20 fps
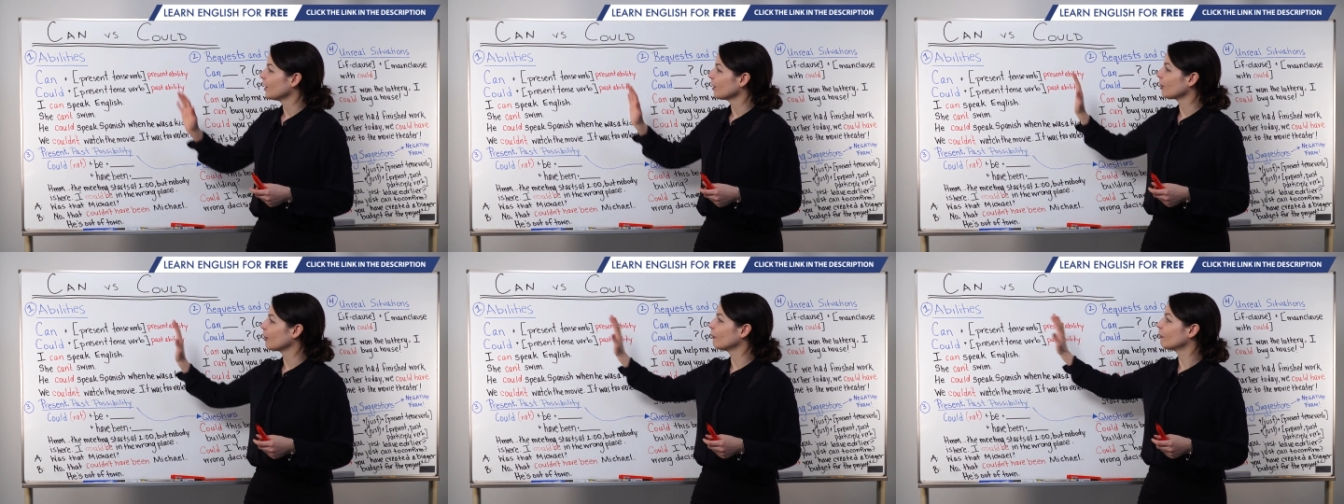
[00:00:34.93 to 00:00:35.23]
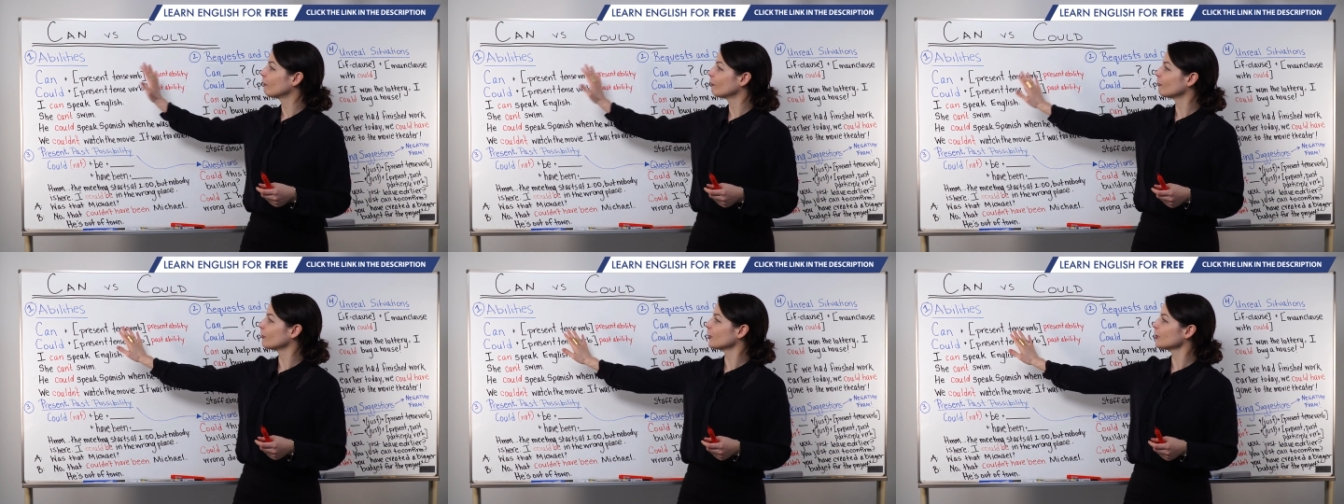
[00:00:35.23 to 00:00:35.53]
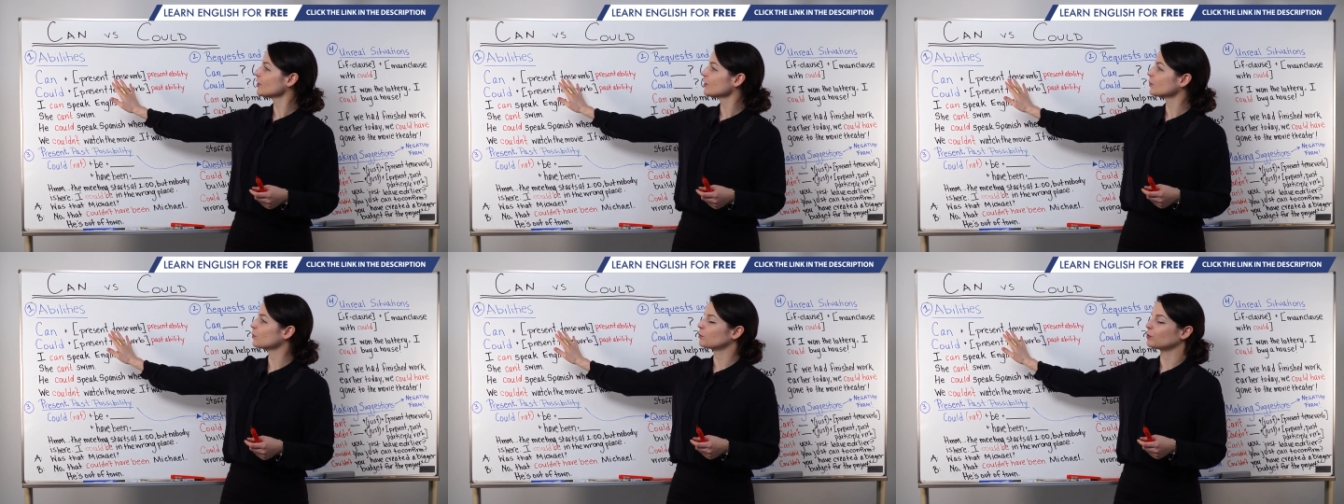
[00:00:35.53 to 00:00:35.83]
The
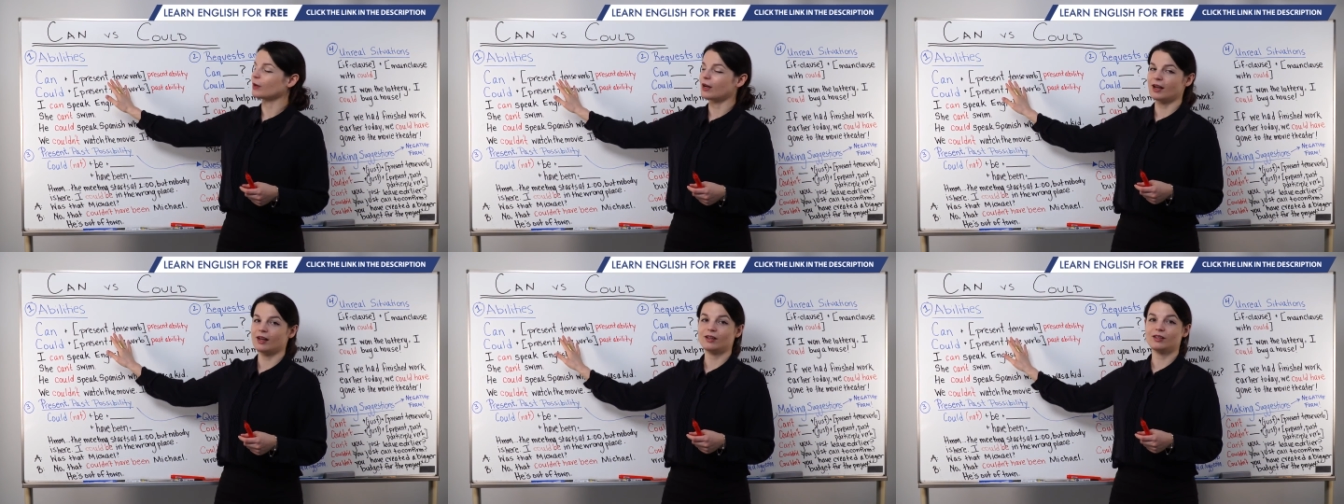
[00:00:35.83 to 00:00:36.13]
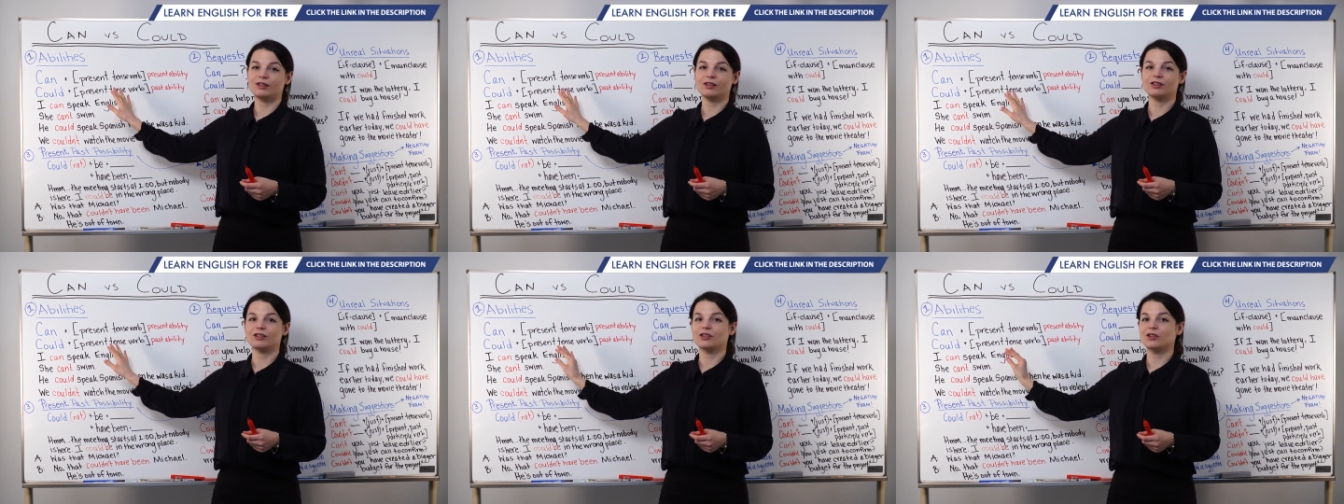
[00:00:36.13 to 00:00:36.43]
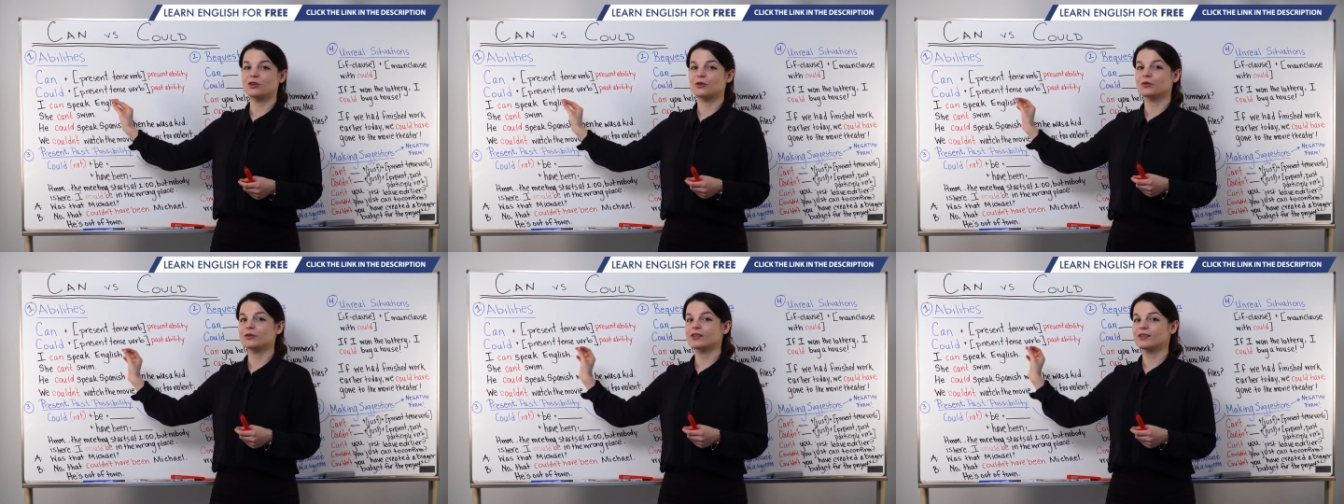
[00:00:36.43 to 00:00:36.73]
first way to
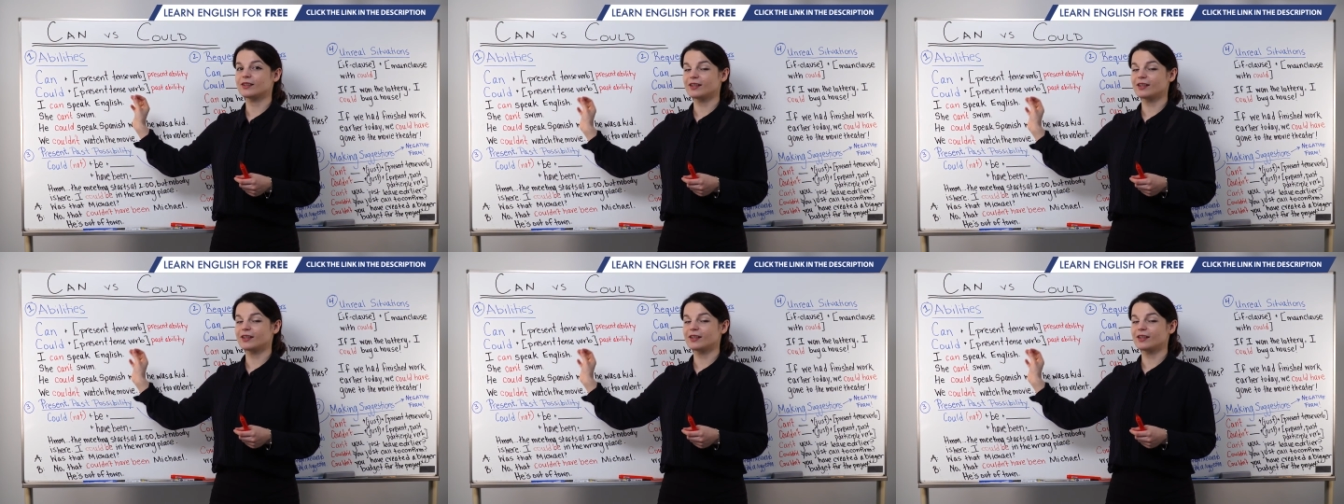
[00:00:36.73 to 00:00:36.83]
use